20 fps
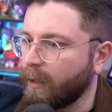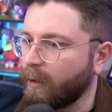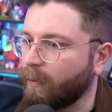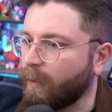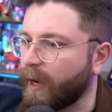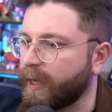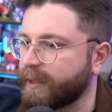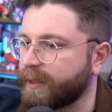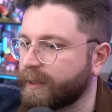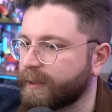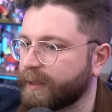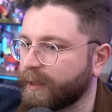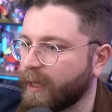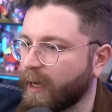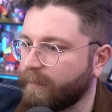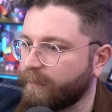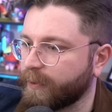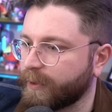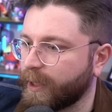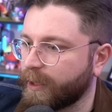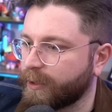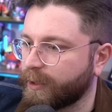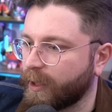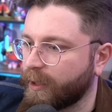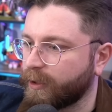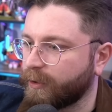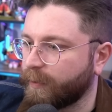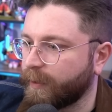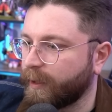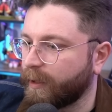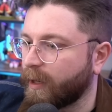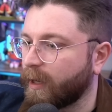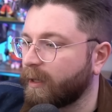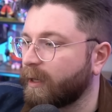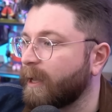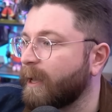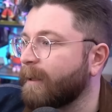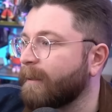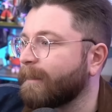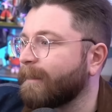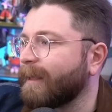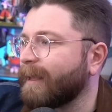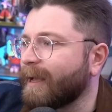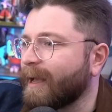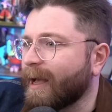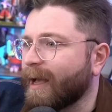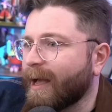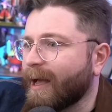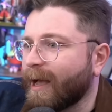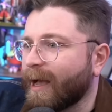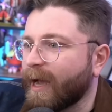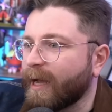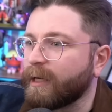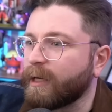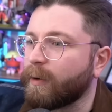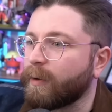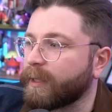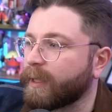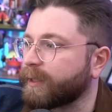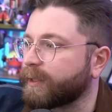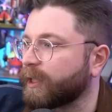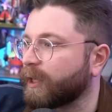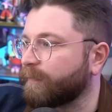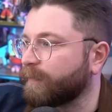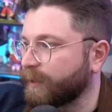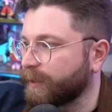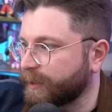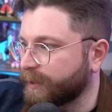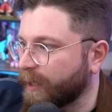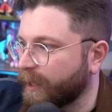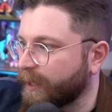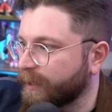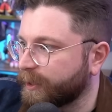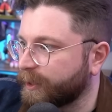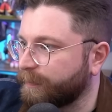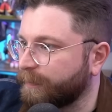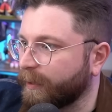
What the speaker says: Why is this the conversation I join in on? Yeah, I know it gets overdiscussed,